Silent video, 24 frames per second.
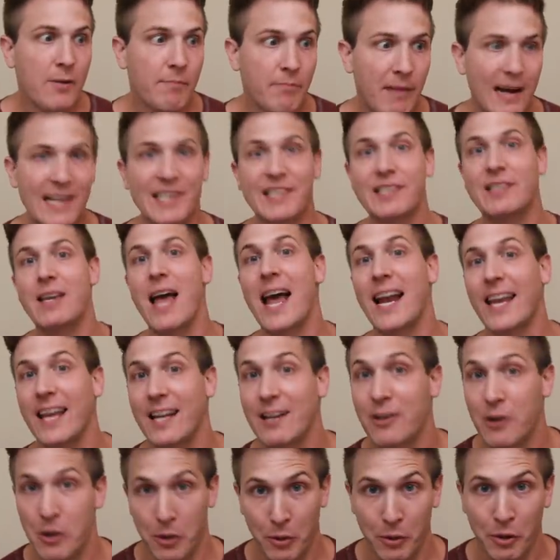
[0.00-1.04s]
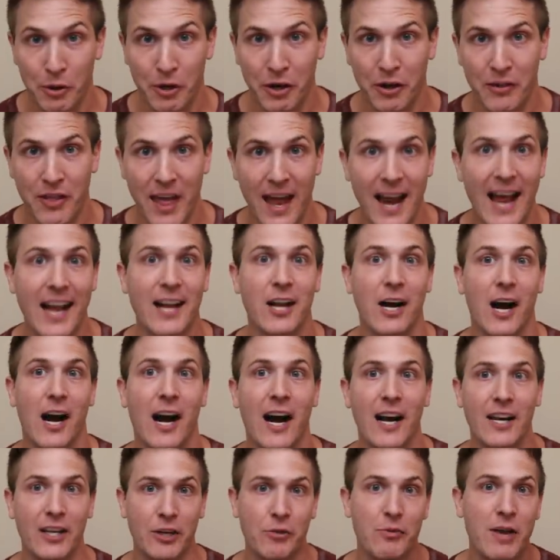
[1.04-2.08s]
My second cooler that I
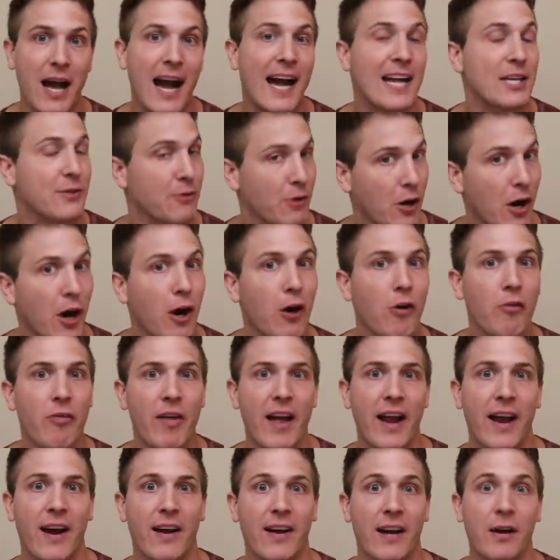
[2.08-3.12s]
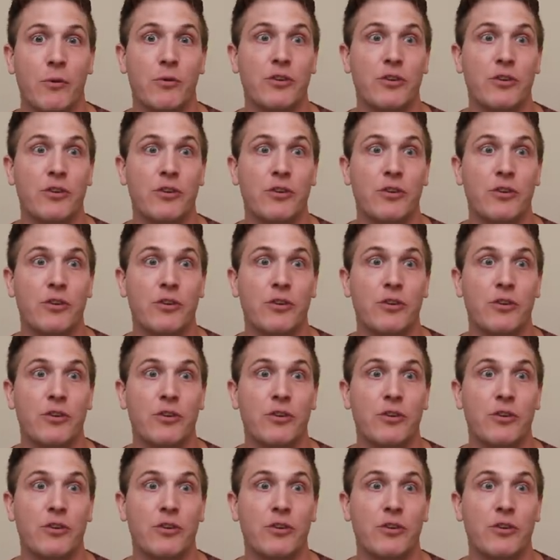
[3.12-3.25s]
got, you guys were all there,